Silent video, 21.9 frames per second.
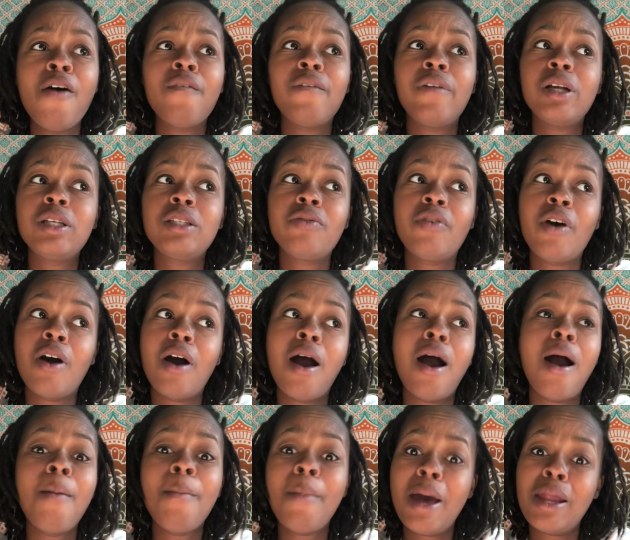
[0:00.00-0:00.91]
first of all,
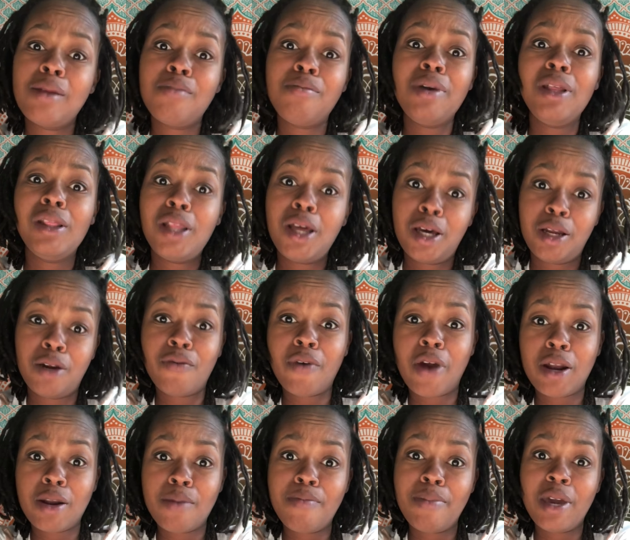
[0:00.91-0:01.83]
I'm about to be looking
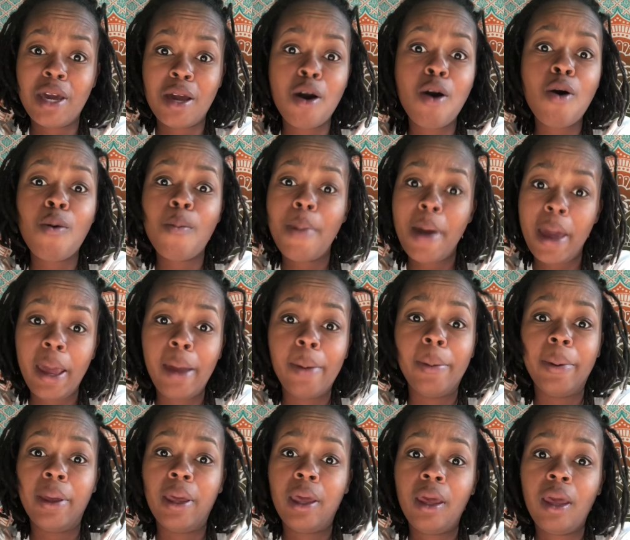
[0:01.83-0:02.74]
around a big old
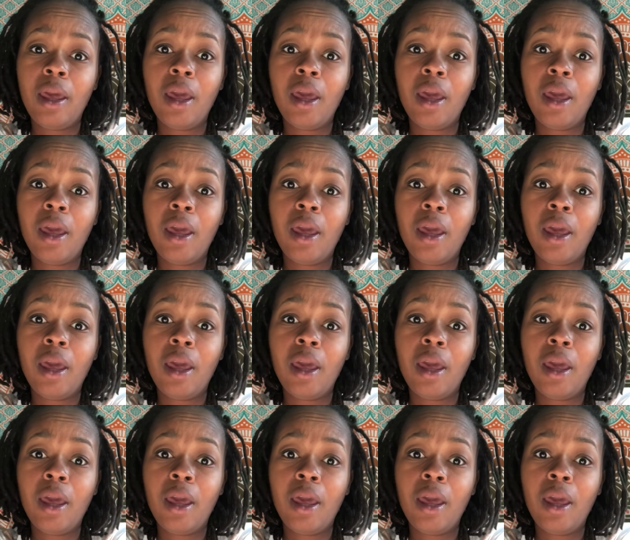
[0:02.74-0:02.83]
baby.